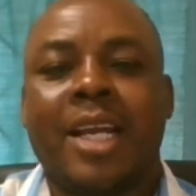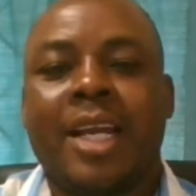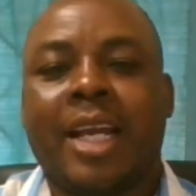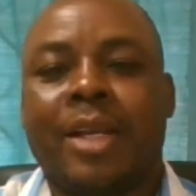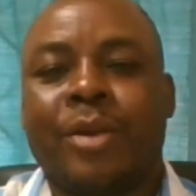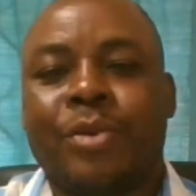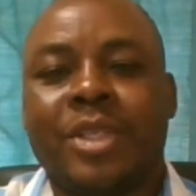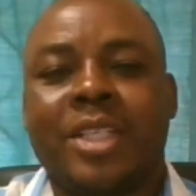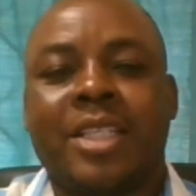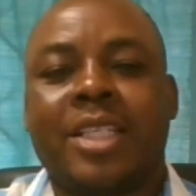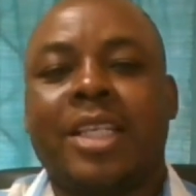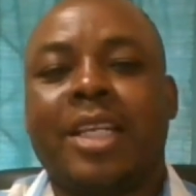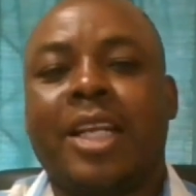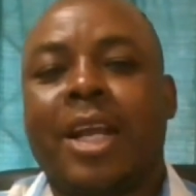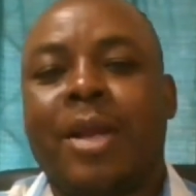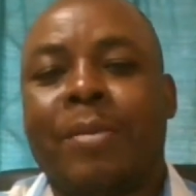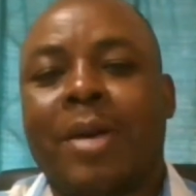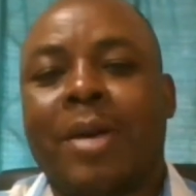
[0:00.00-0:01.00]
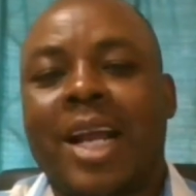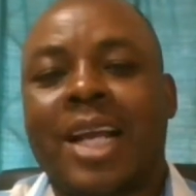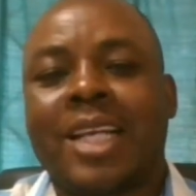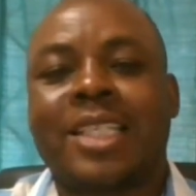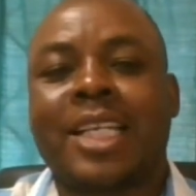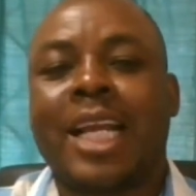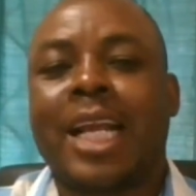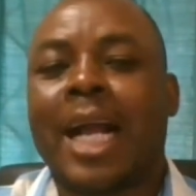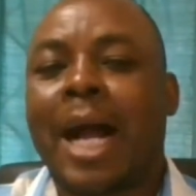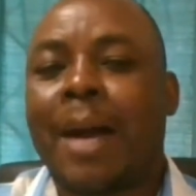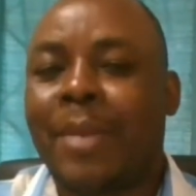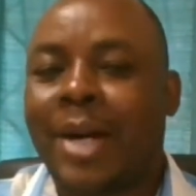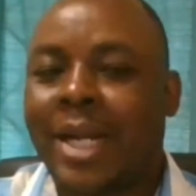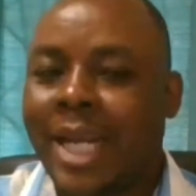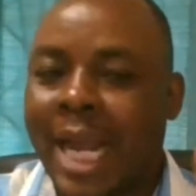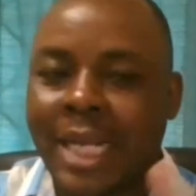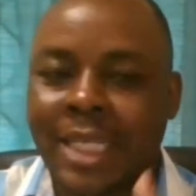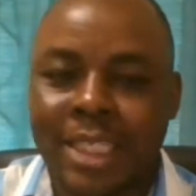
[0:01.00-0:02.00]
And we see Nehemiah saying,
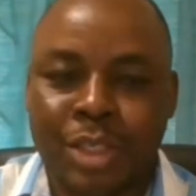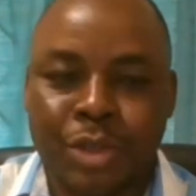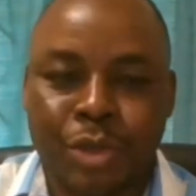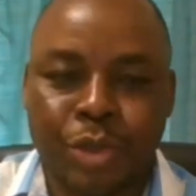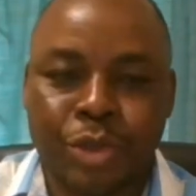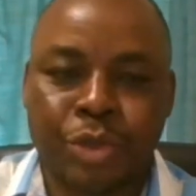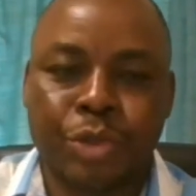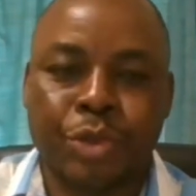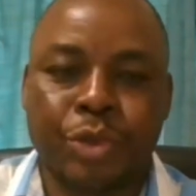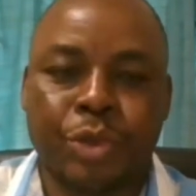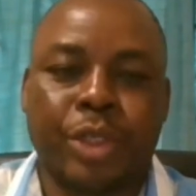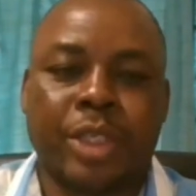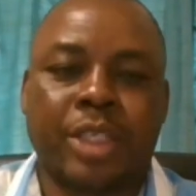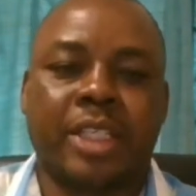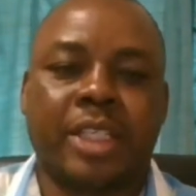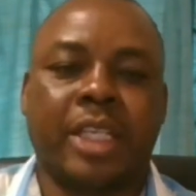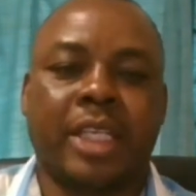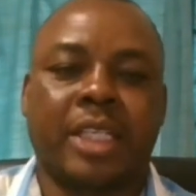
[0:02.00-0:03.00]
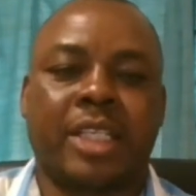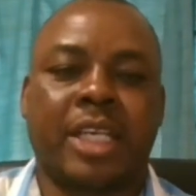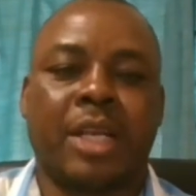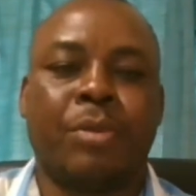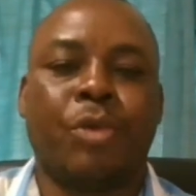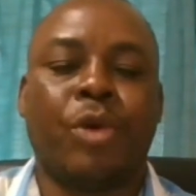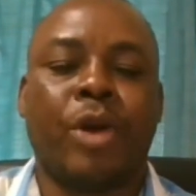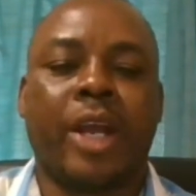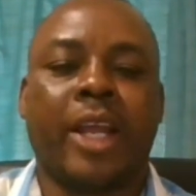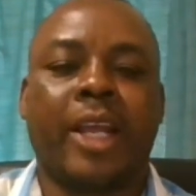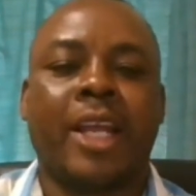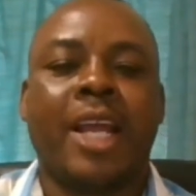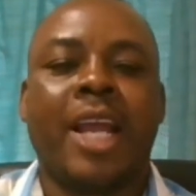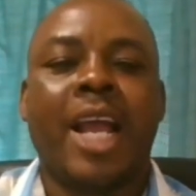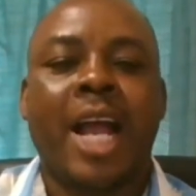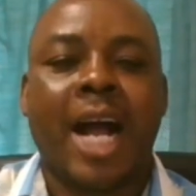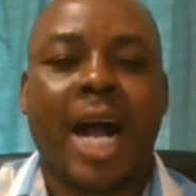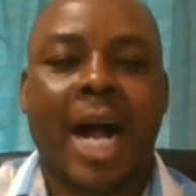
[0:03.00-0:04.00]
but I did not do it the same way.
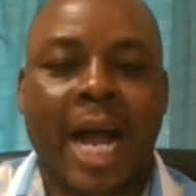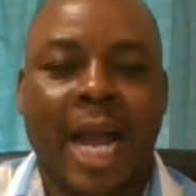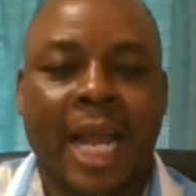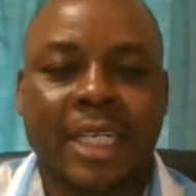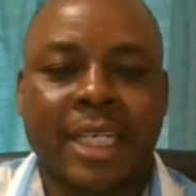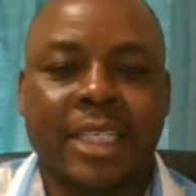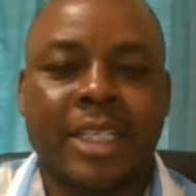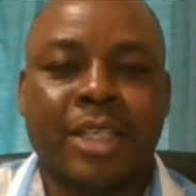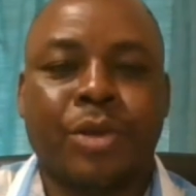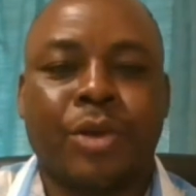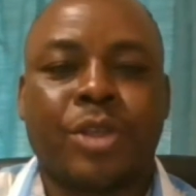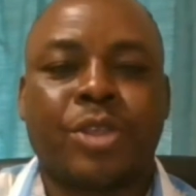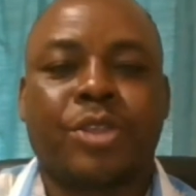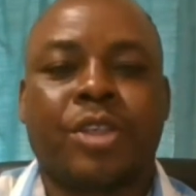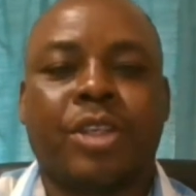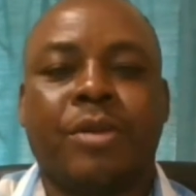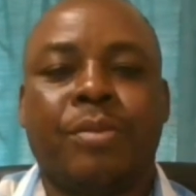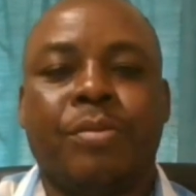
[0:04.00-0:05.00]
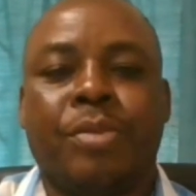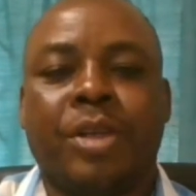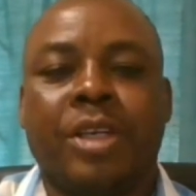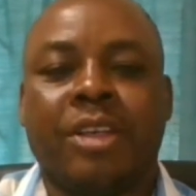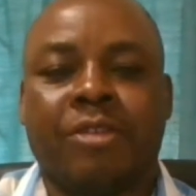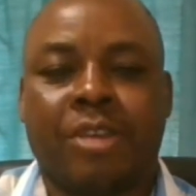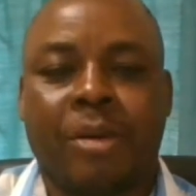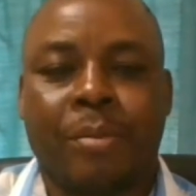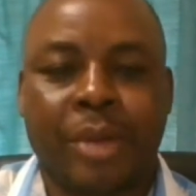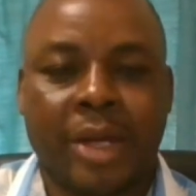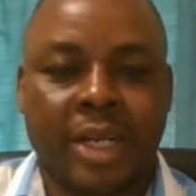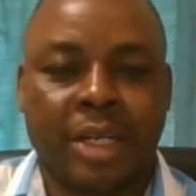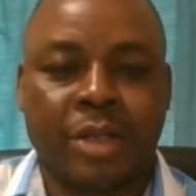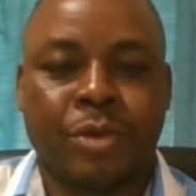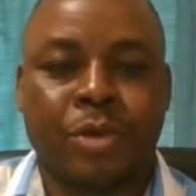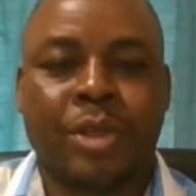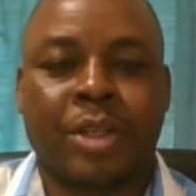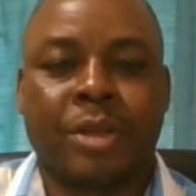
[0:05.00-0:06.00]
I did not give a
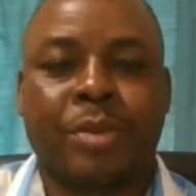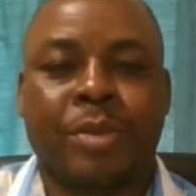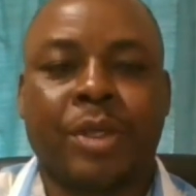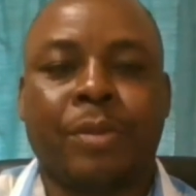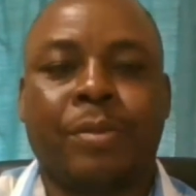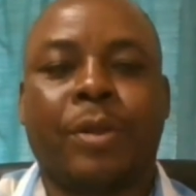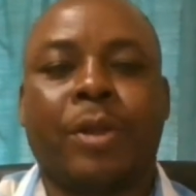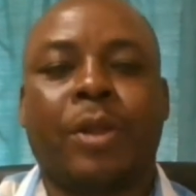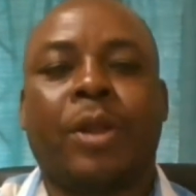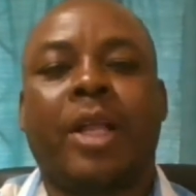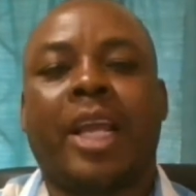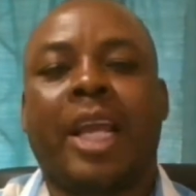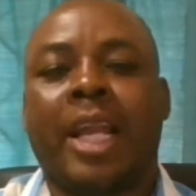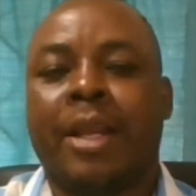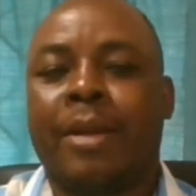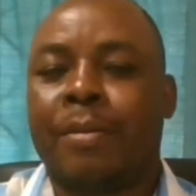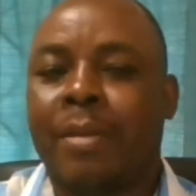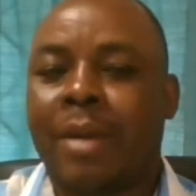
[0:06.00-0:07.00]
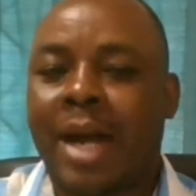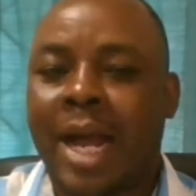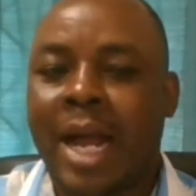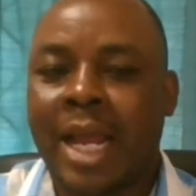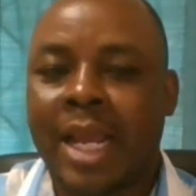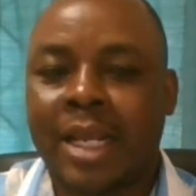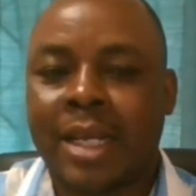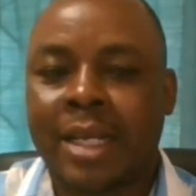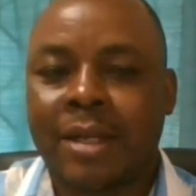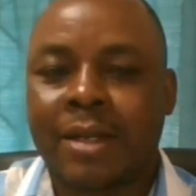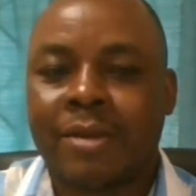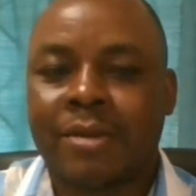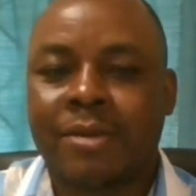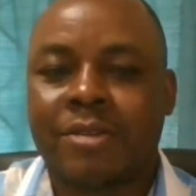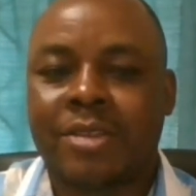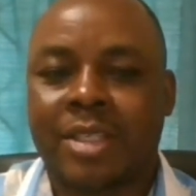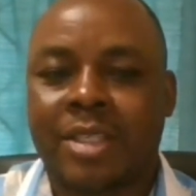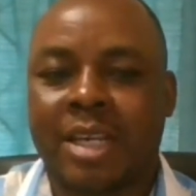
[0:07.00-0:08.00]
burden on the people, and my
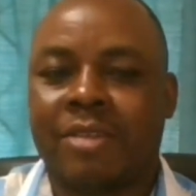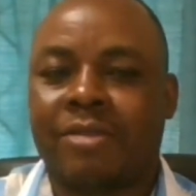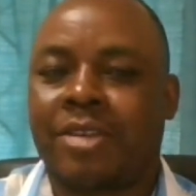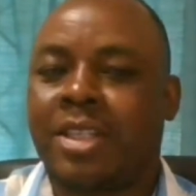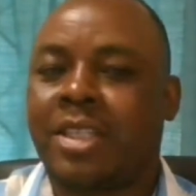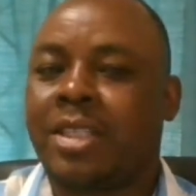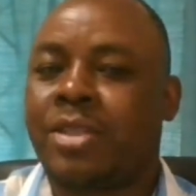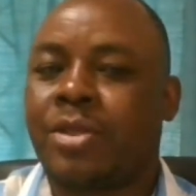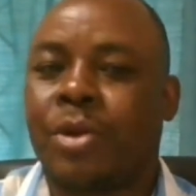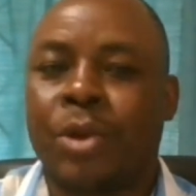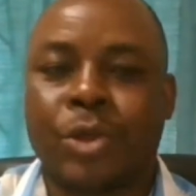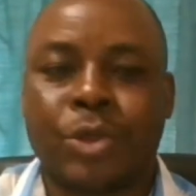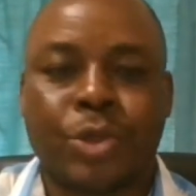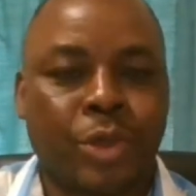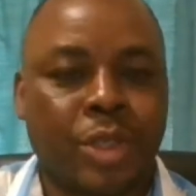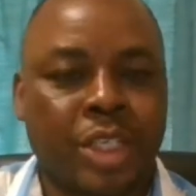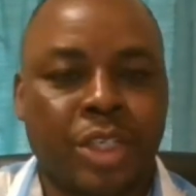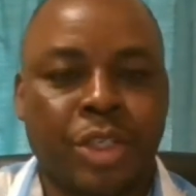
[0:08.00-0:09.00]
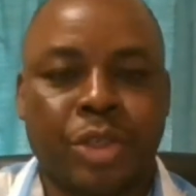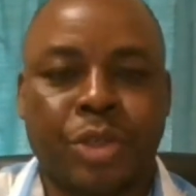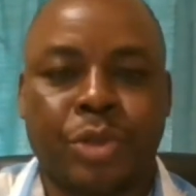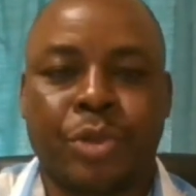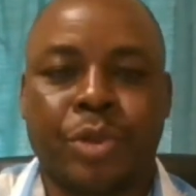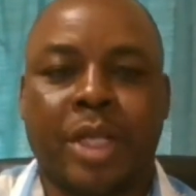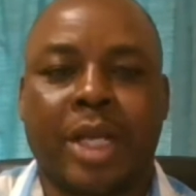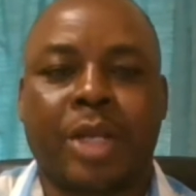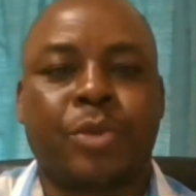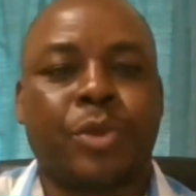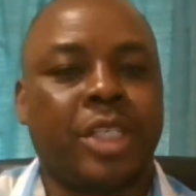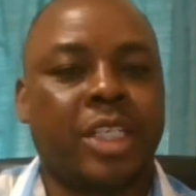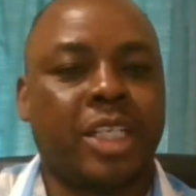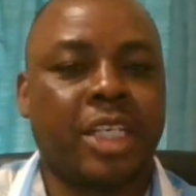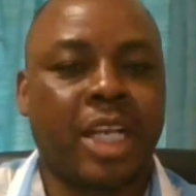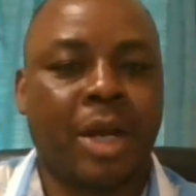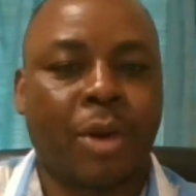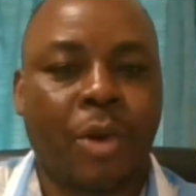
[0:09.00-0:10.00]
servants also didn't do that. We
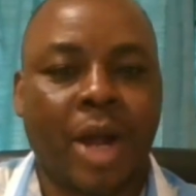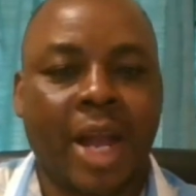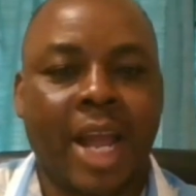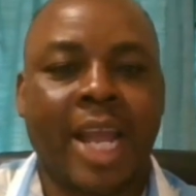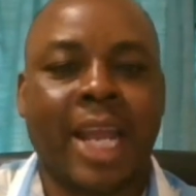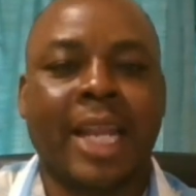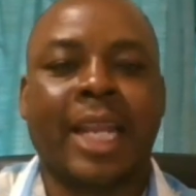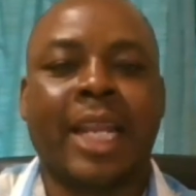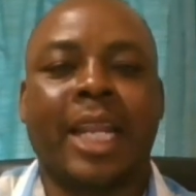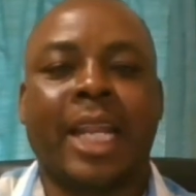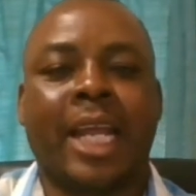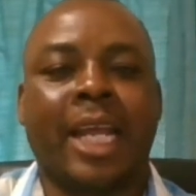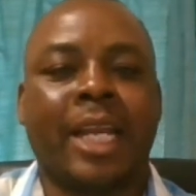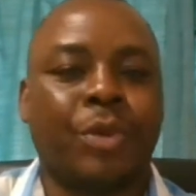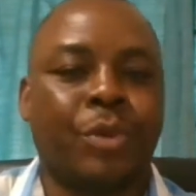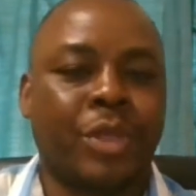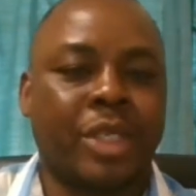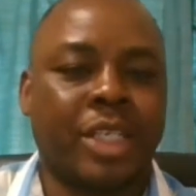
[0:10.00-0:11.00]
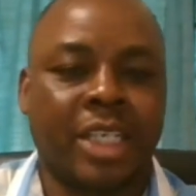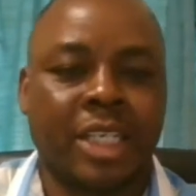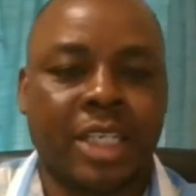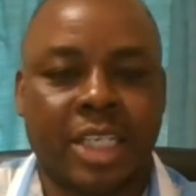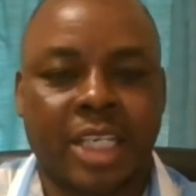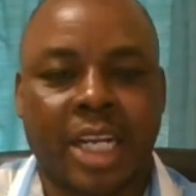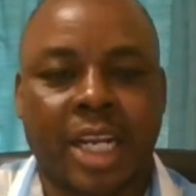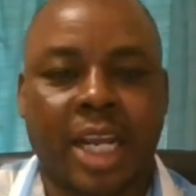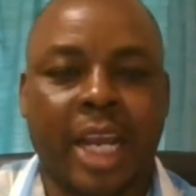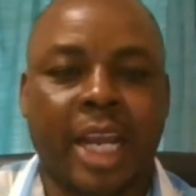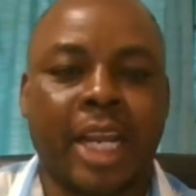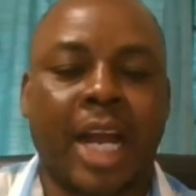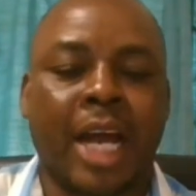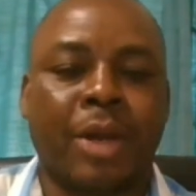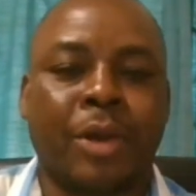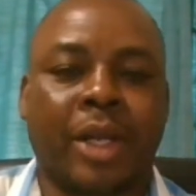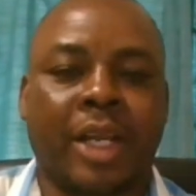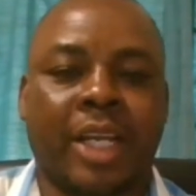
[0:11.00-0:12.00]
didn't acquire any land. We didn't take any
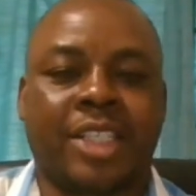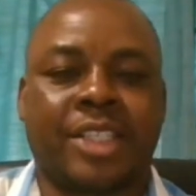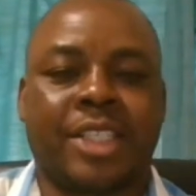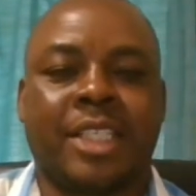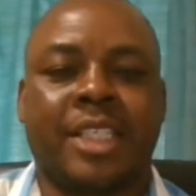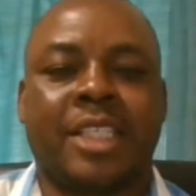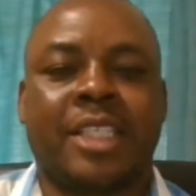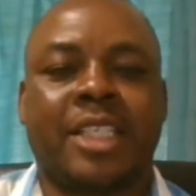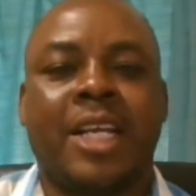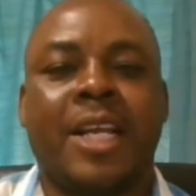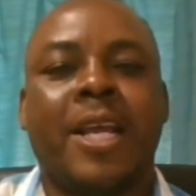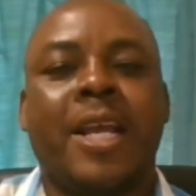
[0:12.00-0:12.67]
allocations.